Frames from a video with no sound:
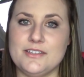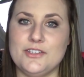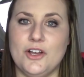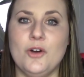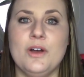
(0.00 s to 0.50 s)

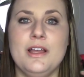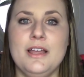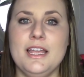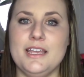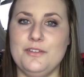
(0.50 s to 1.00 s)
So
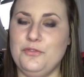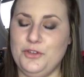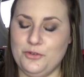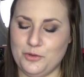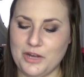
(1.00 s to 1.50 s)
if
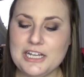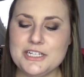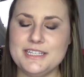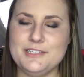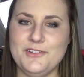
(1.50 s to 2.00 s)
you are
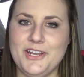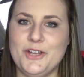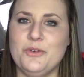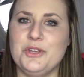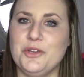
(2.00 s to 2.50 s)
watching this
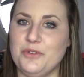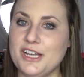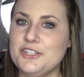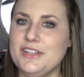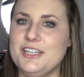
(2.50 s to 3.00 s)
video,
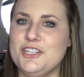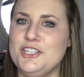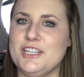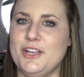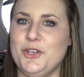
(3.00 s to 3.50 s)

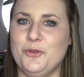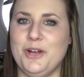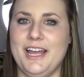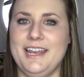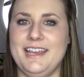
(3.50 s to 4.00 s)
congratulations on your
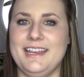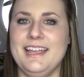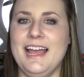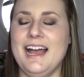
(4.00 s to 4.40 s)
wedding.